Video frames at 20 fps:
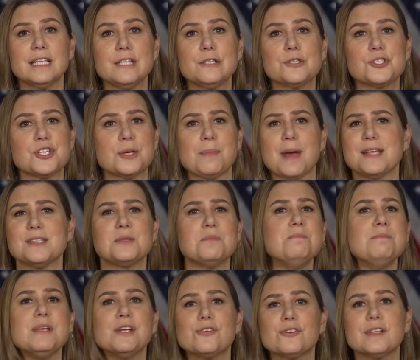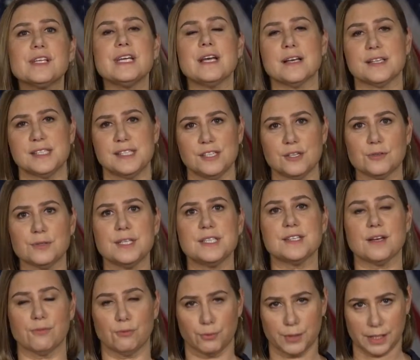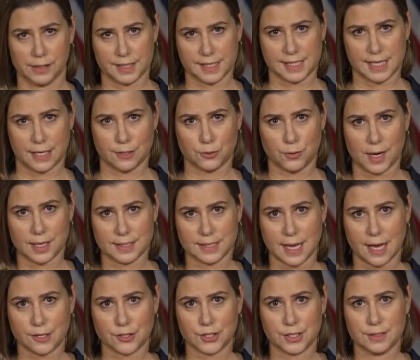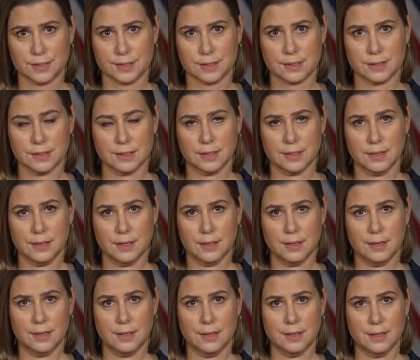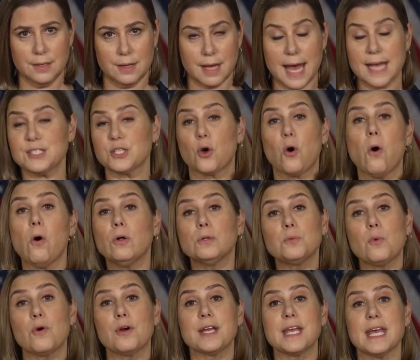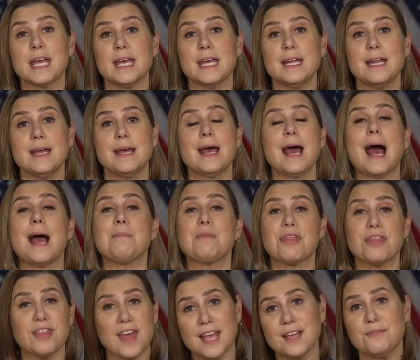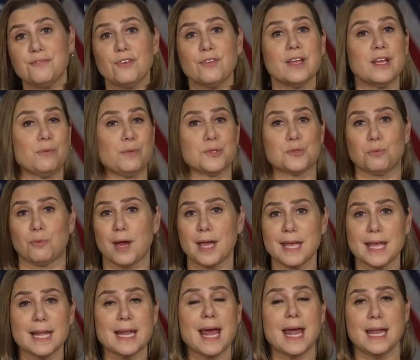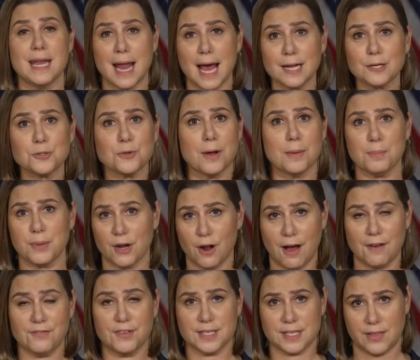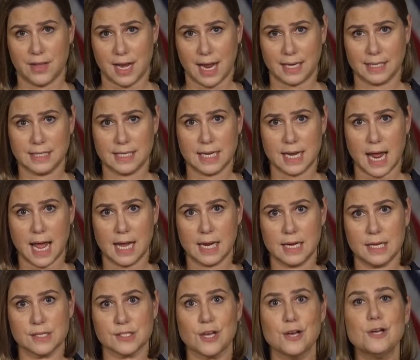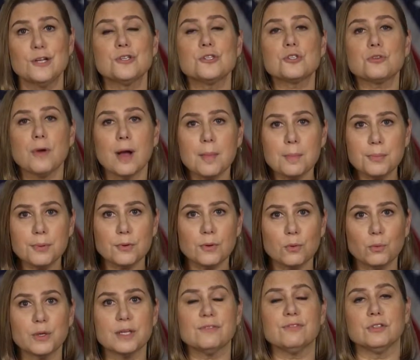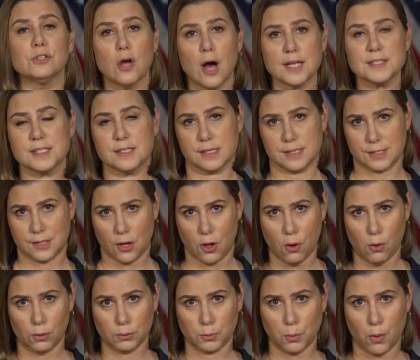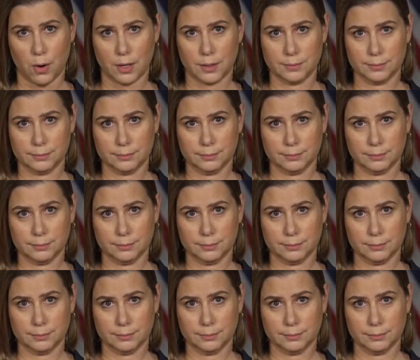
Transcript: leadership as merely a series of real estate transactions. As a Cold War kid, I'm thankful it was Reagan and not Trump in office in the 1980s. Trump would have lost us the Cold War.